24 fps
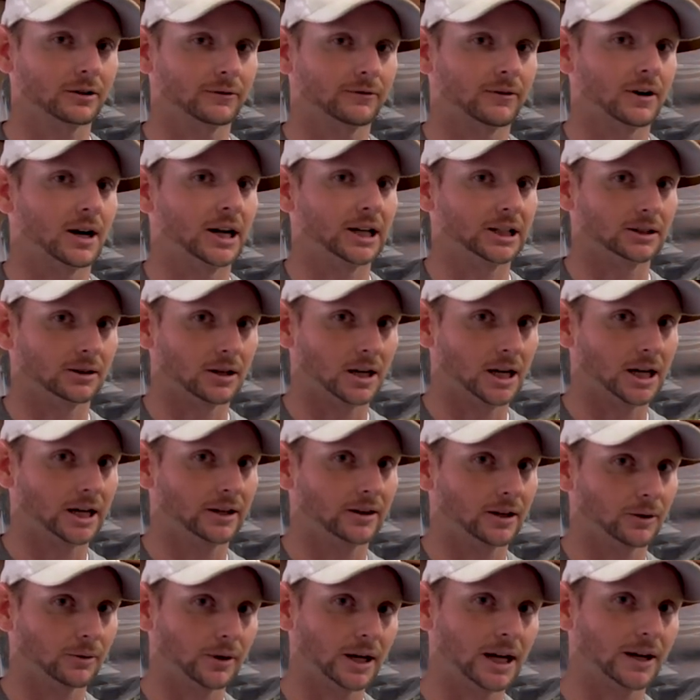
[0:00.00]
defined
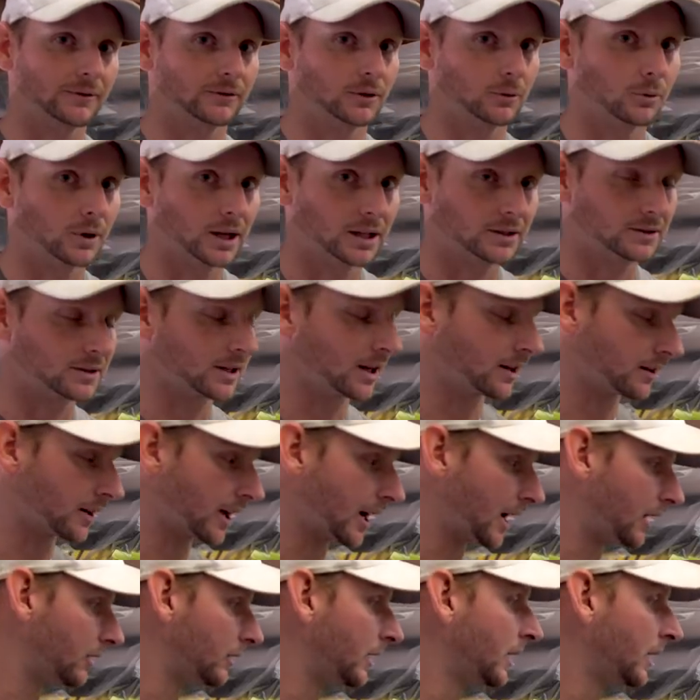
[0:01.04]
line that we have to wet sand
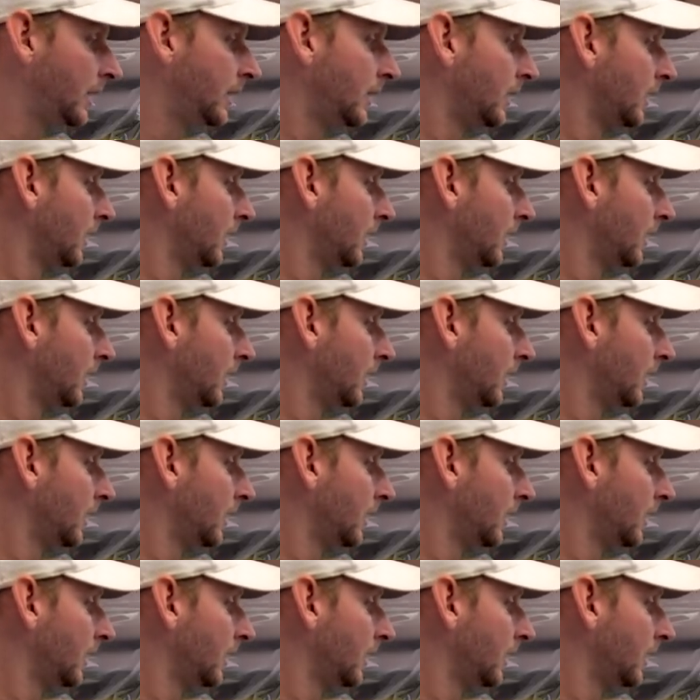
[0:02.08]
out.